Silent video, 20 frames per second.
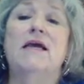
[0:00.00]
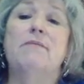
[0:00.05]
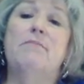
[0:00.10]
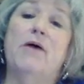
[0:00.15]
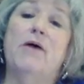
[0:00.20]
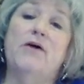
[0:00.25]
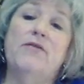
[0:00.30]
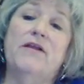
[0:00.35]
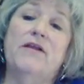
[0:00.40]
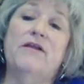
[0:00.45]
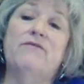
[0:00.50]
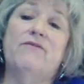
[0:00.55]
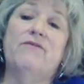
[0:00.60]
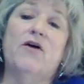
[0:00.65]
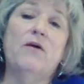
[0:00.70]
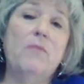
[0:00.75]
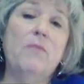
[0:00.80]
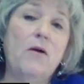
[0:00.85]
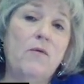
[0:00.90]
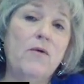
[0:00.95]
both in a
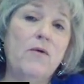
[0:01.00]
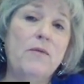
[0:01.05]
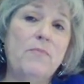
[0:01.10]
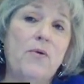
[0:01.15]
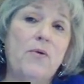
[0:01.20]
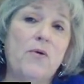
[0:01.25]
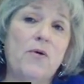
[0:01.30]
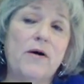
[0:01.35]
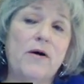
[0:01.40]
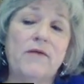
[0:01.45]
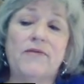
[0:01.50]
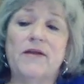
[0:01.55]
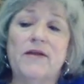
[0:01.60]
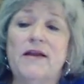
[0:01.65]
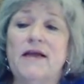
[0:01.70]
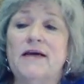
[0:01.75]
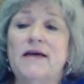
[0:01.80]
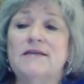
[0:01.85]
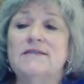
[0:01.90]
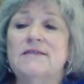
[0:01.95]
verbal report at the
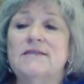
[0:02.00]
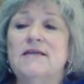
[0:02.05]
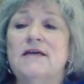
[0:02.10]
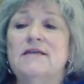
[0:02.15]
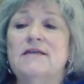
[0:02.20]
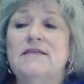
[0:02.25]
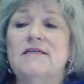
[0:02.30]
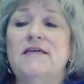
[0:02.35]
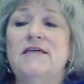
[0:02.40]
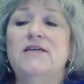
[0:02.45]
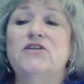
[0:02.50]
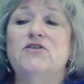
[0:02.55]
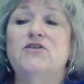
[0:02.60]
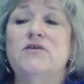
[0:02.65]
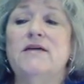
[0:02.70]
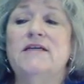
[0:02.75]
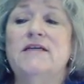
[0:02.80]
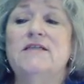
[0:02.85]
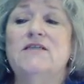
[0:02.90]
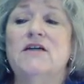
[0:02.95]
next teacher
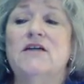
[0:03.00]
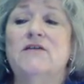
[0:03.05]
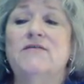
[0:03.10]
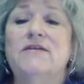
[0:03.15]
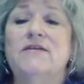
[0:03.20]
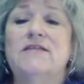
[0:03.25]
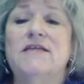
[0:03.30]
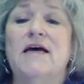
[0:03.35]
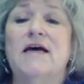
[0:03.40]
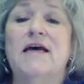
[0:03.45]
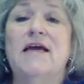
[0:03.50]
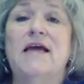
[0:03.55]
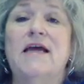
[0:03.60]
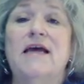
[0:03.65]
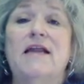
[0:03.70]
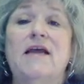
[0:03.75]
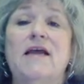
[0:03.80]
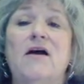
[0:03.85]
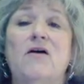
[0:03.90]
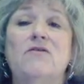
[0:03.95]
in-service day,
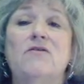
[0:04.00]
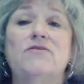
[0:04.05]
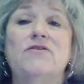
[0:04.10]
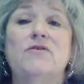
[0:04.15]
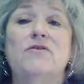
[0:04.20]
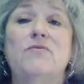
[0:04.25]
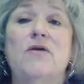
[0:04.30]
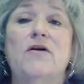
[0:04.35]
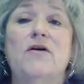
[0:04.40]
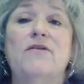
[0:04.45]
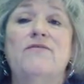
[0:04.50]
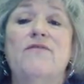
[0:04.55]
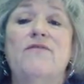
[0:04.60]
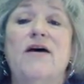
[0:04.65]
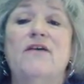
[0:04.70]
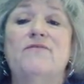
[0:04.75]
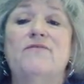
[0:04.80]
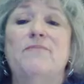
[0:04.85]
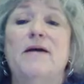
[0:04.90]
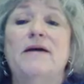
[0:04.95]
and he also wrote a
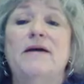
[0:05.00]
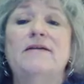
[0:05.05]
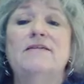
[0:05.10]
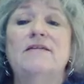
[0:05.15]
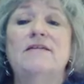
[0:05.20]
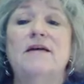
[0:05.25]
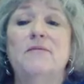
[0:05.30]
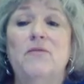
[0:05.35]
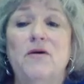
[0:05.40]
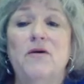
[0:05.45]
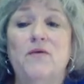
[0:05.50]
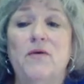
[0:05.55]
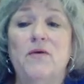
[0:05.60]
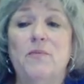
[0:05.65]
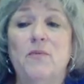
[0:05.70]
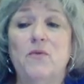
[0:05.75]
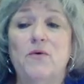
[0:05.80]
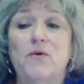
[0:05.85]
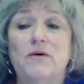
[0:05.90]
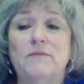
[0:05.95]
5-page summary
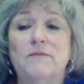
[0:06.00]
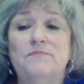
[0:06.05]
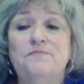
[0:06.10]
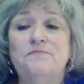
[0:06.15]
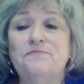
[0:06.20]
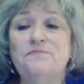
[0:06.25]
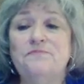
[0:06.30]
report.